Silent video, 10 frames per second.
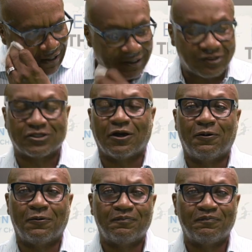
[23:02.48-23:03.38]
it is so.
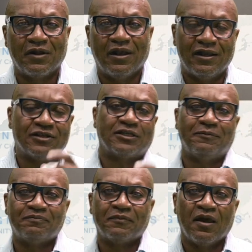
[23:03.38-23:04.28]
Listen,
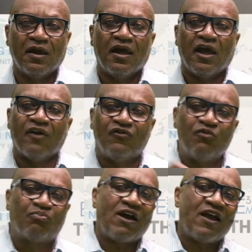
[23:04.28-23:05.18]
if you
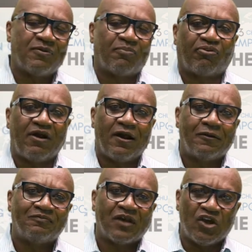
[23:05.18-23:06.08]
prayed the
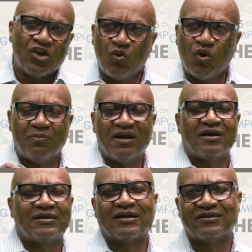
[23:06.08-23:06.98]
prayer and you want to be
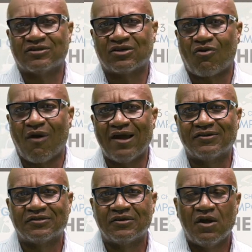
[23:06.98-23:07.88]
connected to
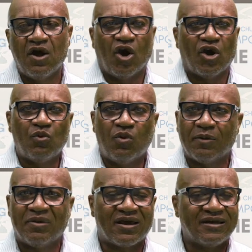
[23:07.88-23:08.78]
Christ, or you want to
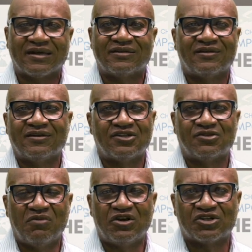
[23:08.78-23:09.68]
be connected to this
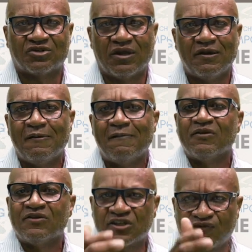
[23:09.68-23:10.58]
ministry,
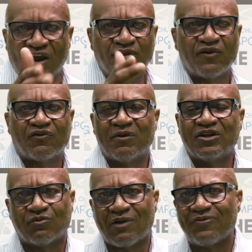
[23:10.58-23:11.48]
just follow the
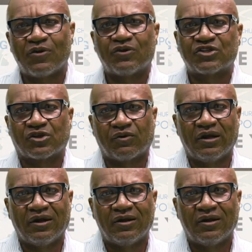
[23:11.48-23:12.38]
information right there on the
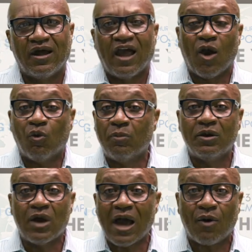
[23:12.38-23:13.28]
screen and we'll
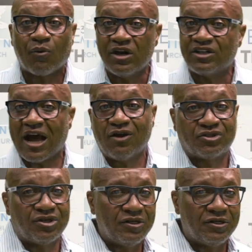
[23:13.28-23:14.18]
be reach out
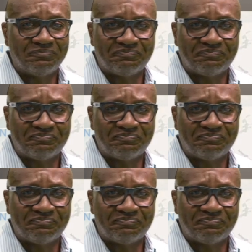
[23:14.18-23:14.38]
to you.